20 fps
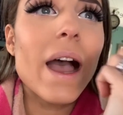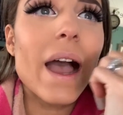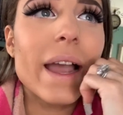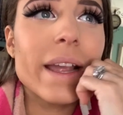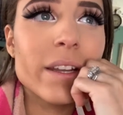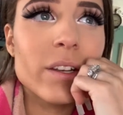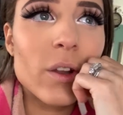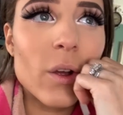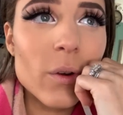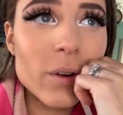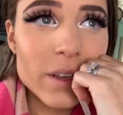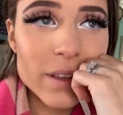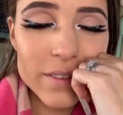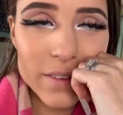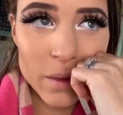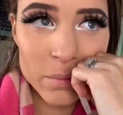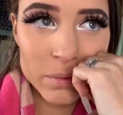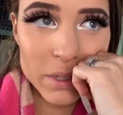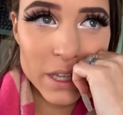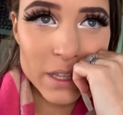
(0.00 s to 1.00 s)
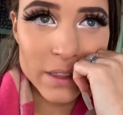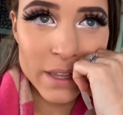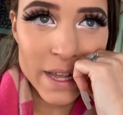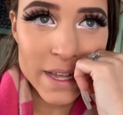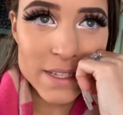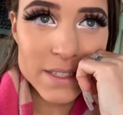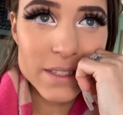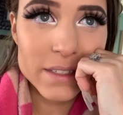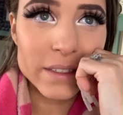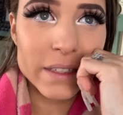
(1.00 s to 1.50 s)
I noticed something
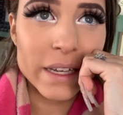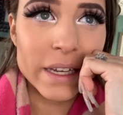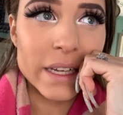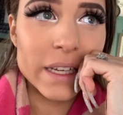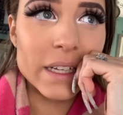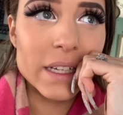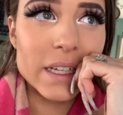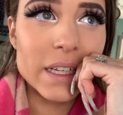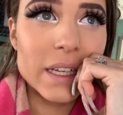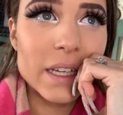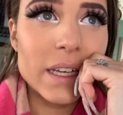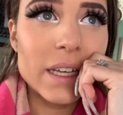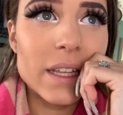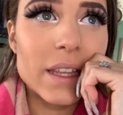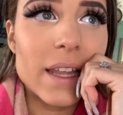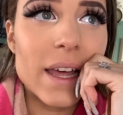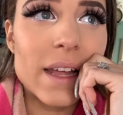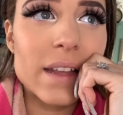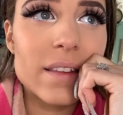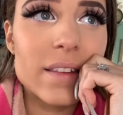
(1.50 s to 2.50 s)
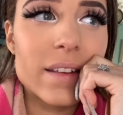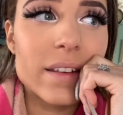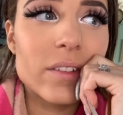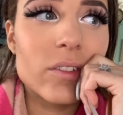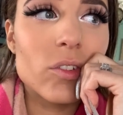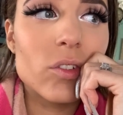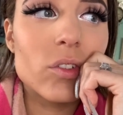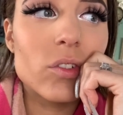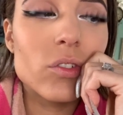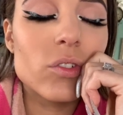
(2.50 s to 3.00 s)
last night that's
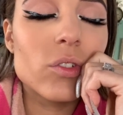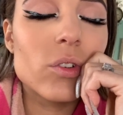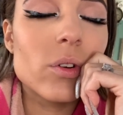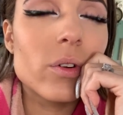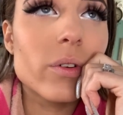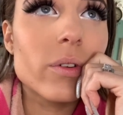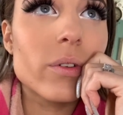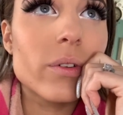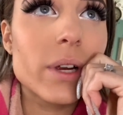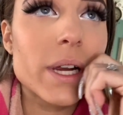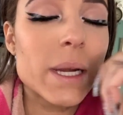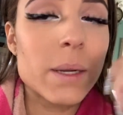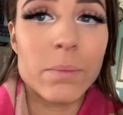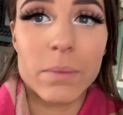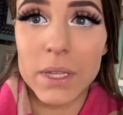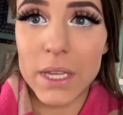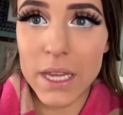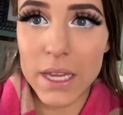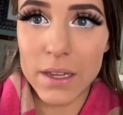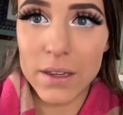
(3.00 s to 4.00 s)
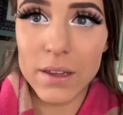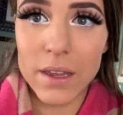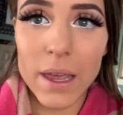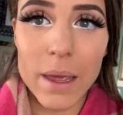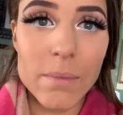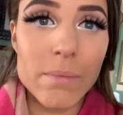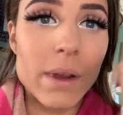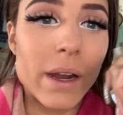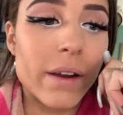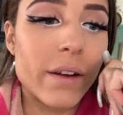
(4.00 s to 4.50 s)
extremely
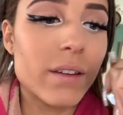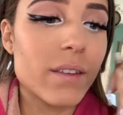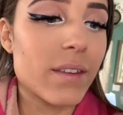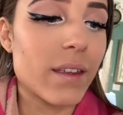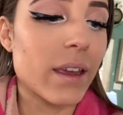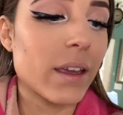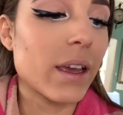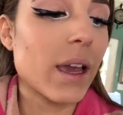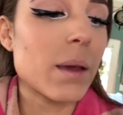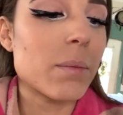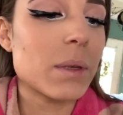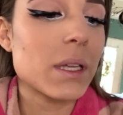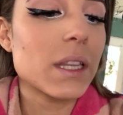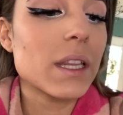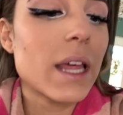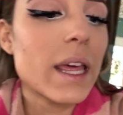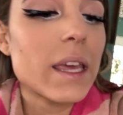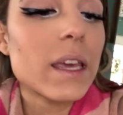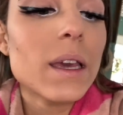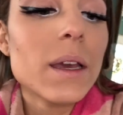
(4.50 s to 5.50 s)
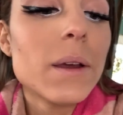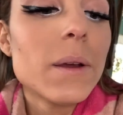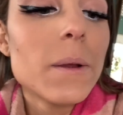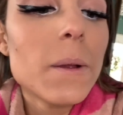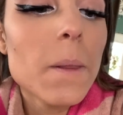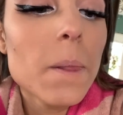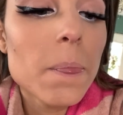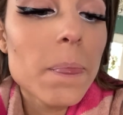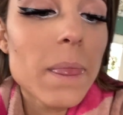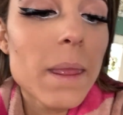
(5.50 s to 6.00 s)
embarrassing. I mean, like,
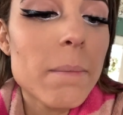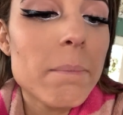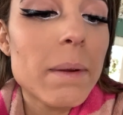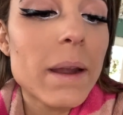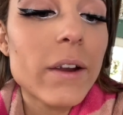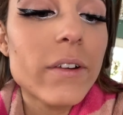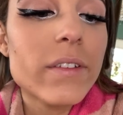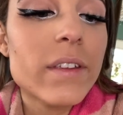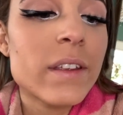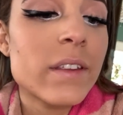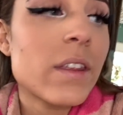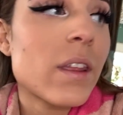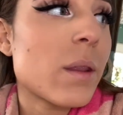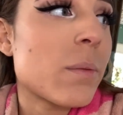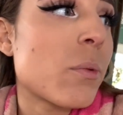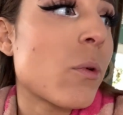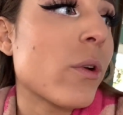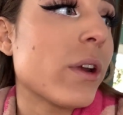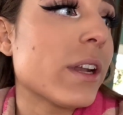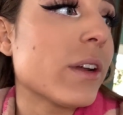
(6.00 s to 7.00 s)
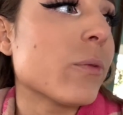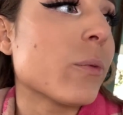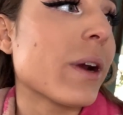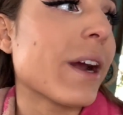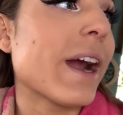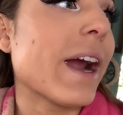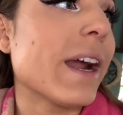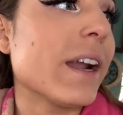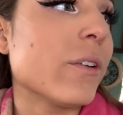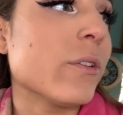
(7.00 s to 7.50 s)
embarrassing to the point of
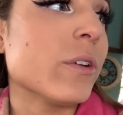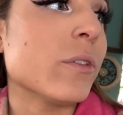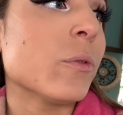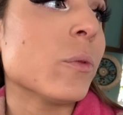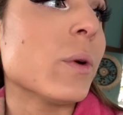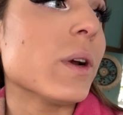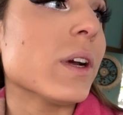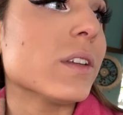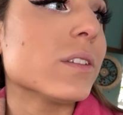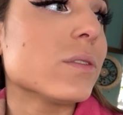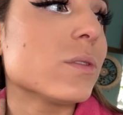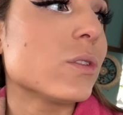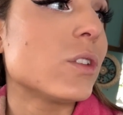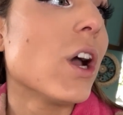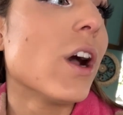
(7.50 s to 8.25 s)
where I don't even want to